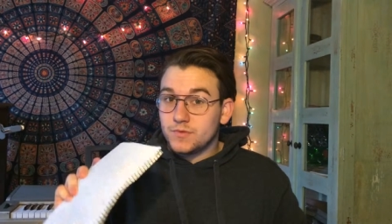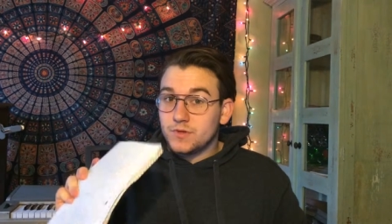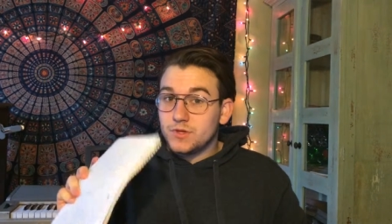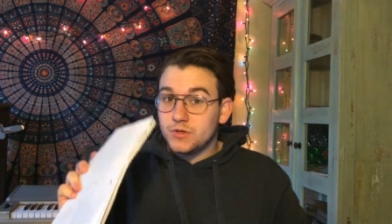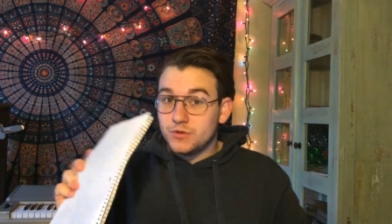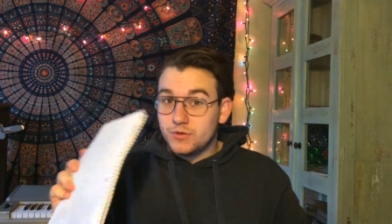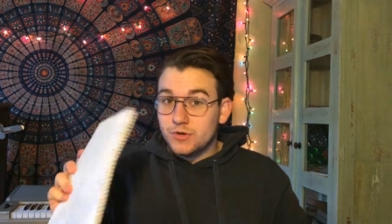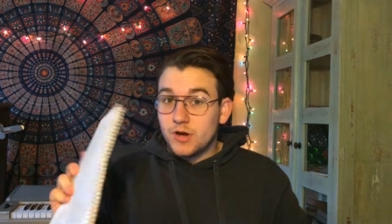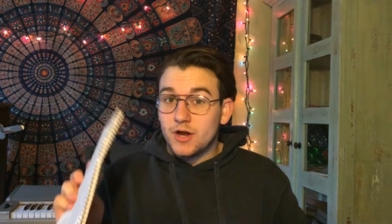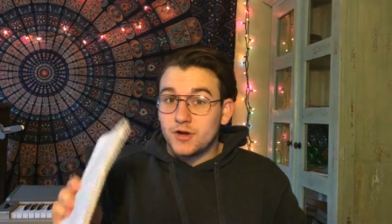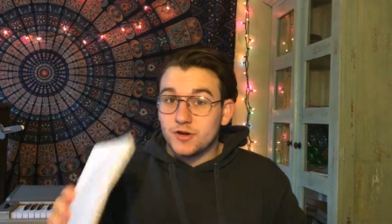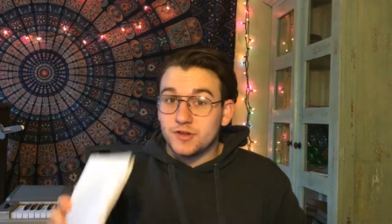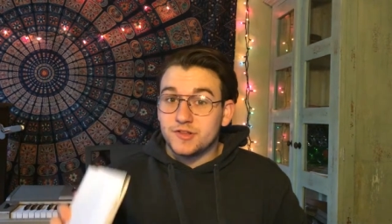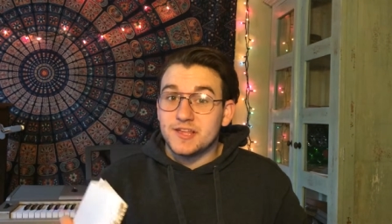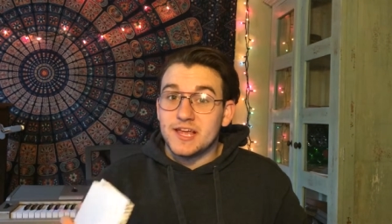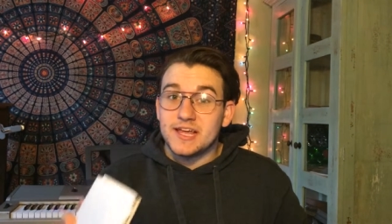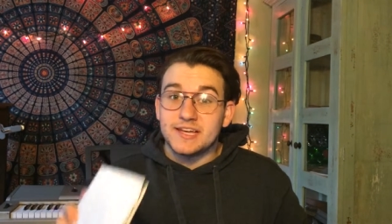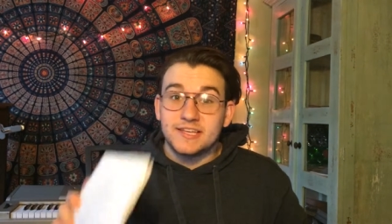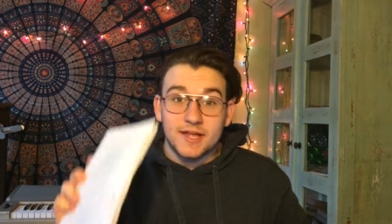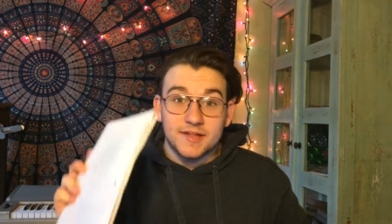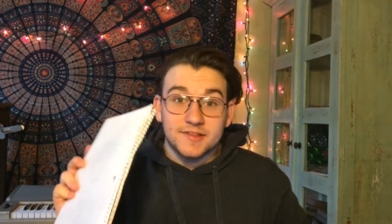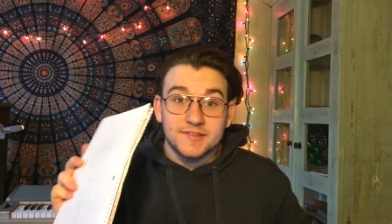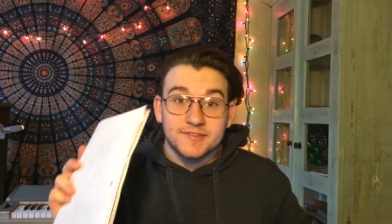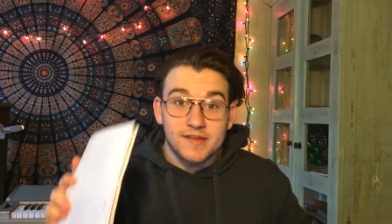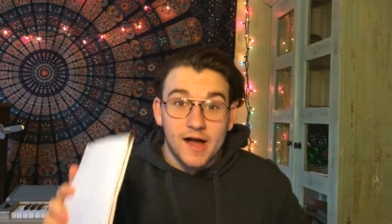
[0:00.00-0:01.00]
You don't understand.
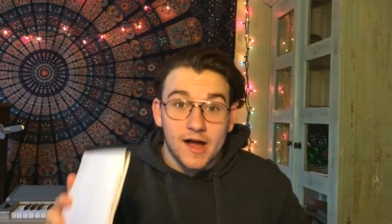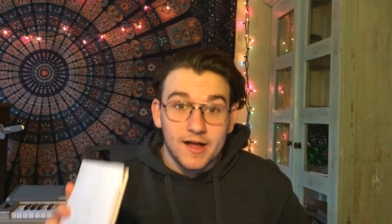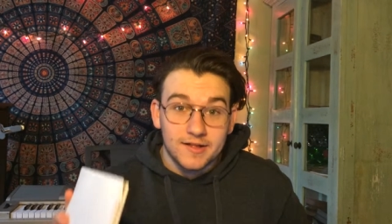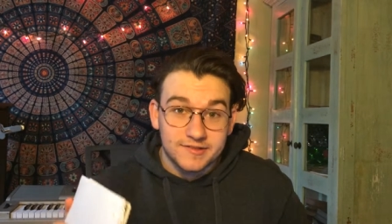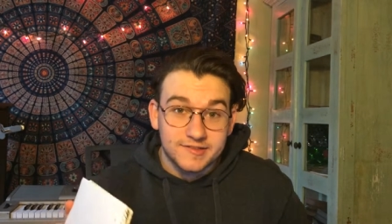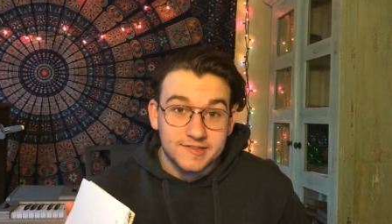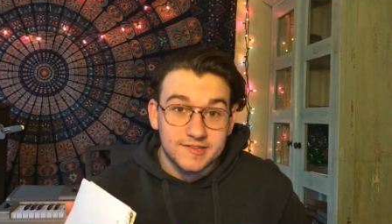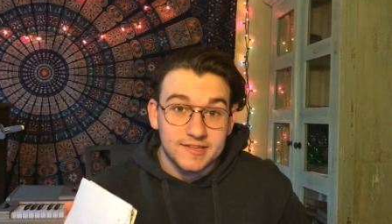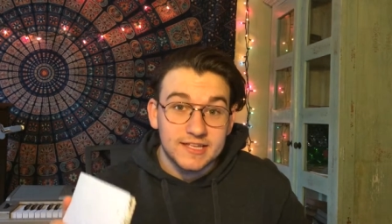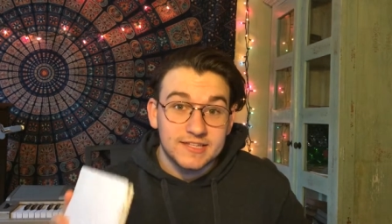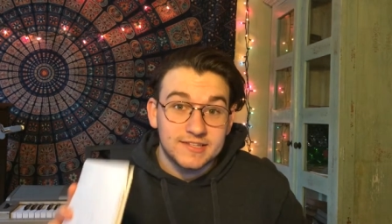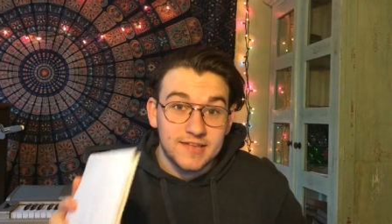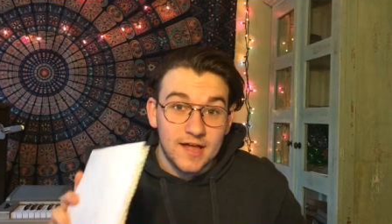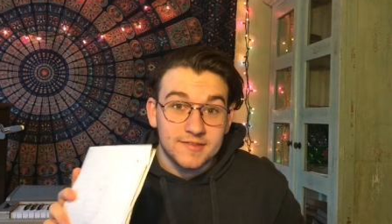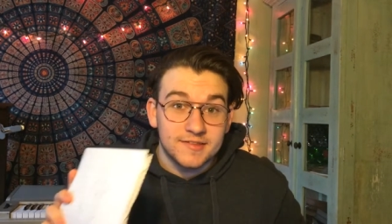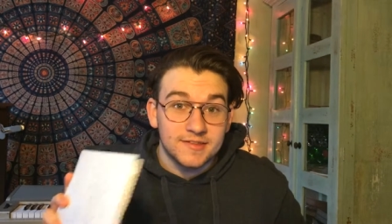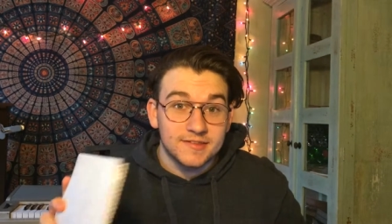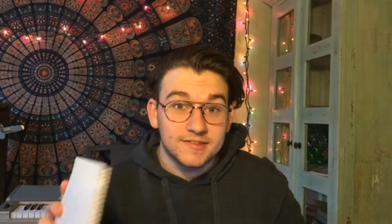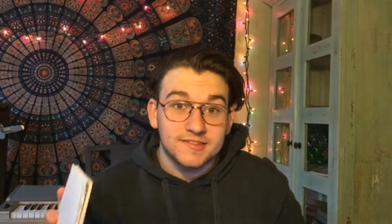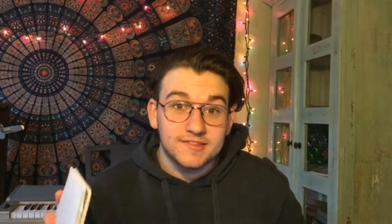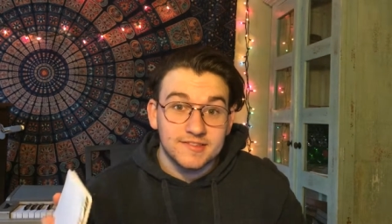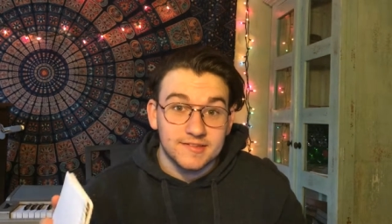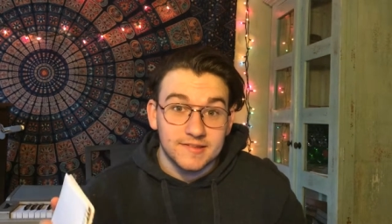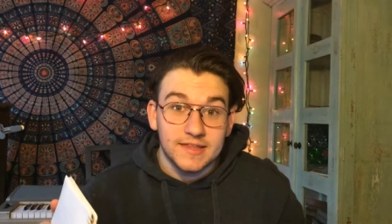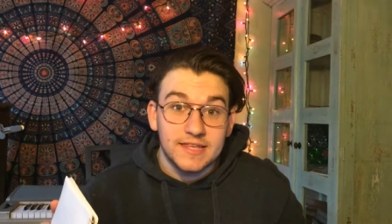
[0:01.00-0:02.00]
It does not. It
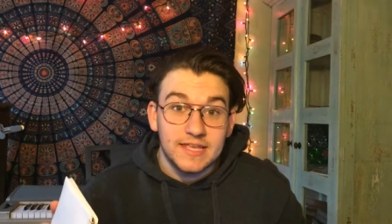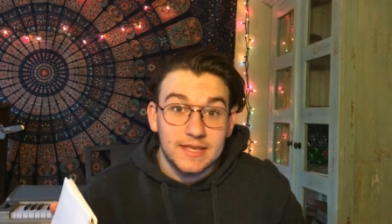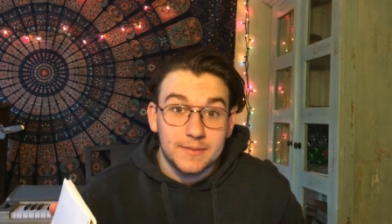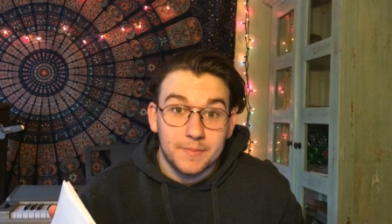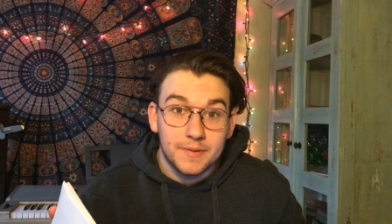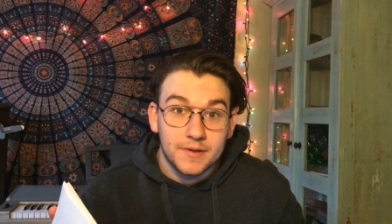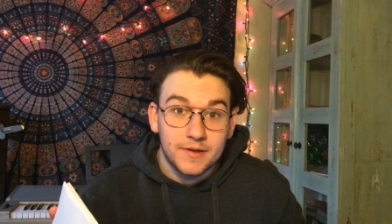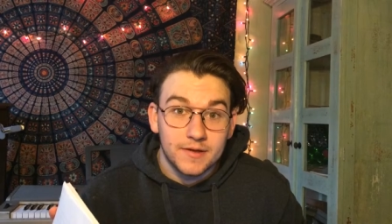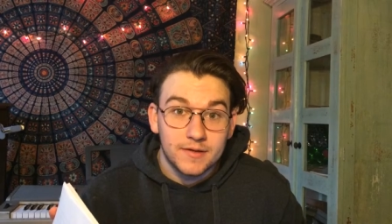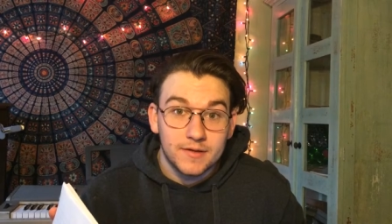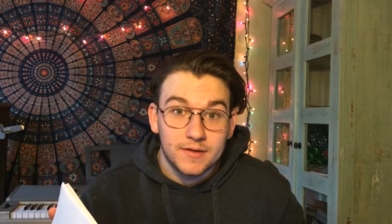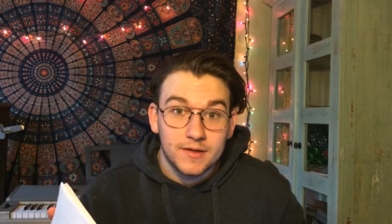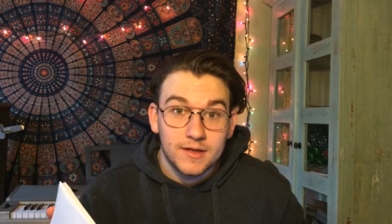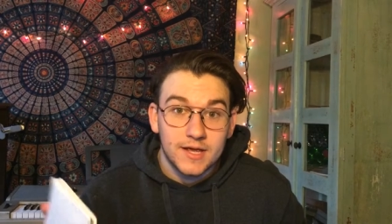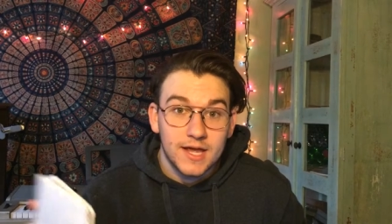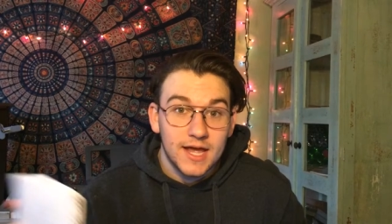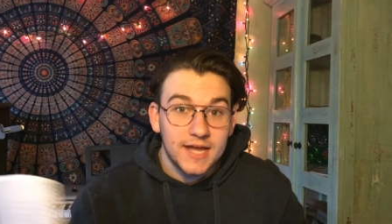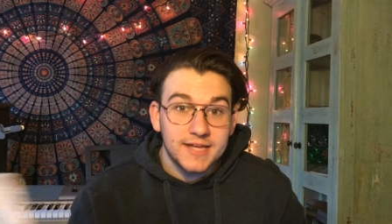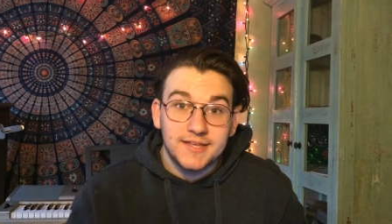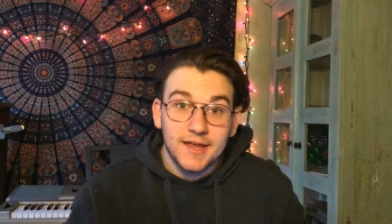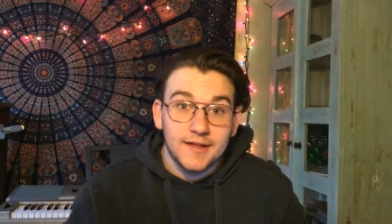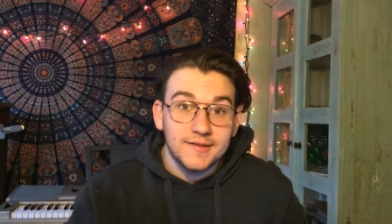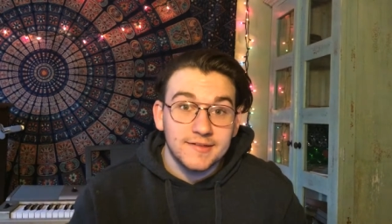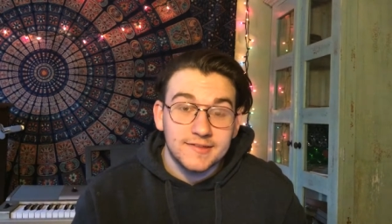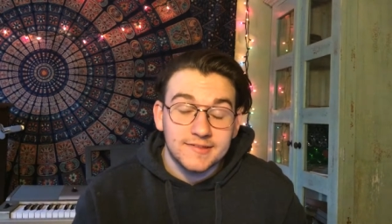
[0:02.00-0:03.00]
doesn't sleep.
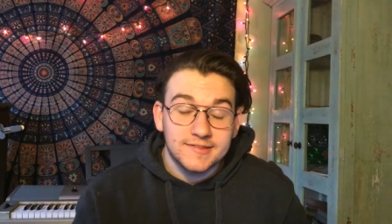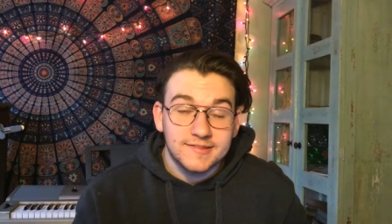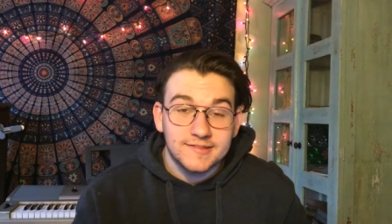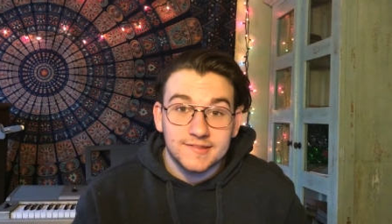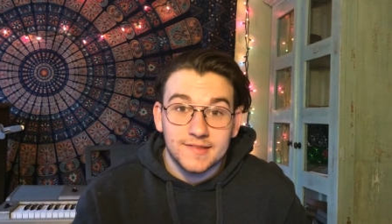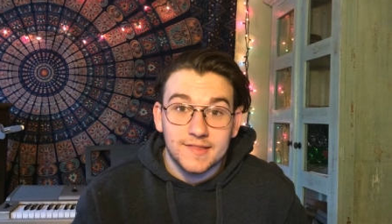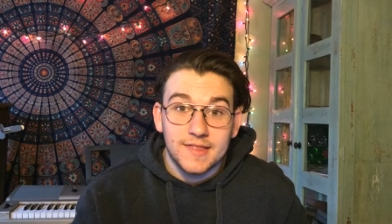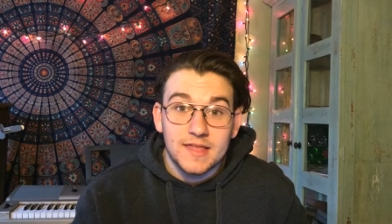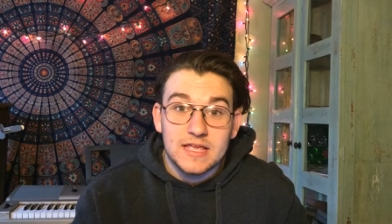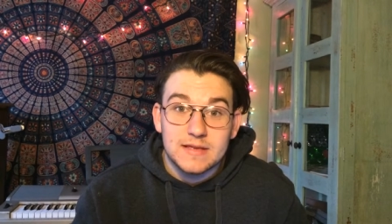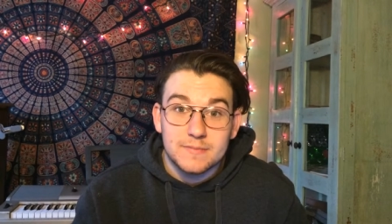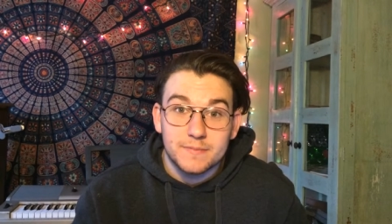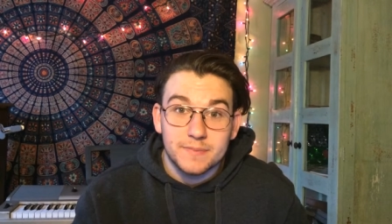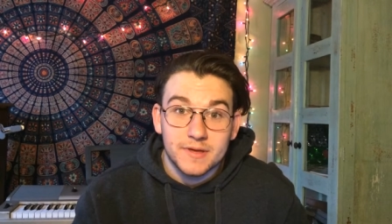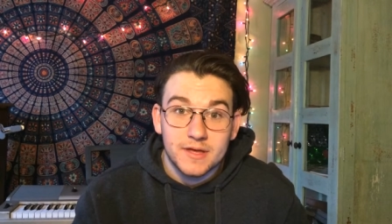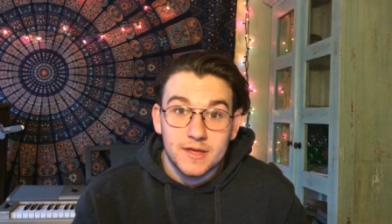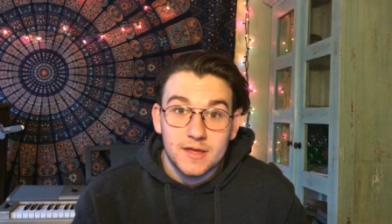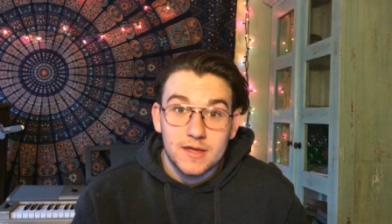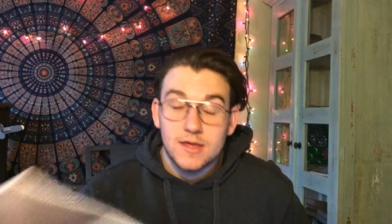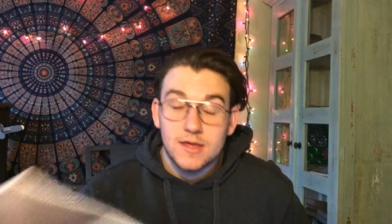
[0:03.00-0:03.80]
It doesn't sleep.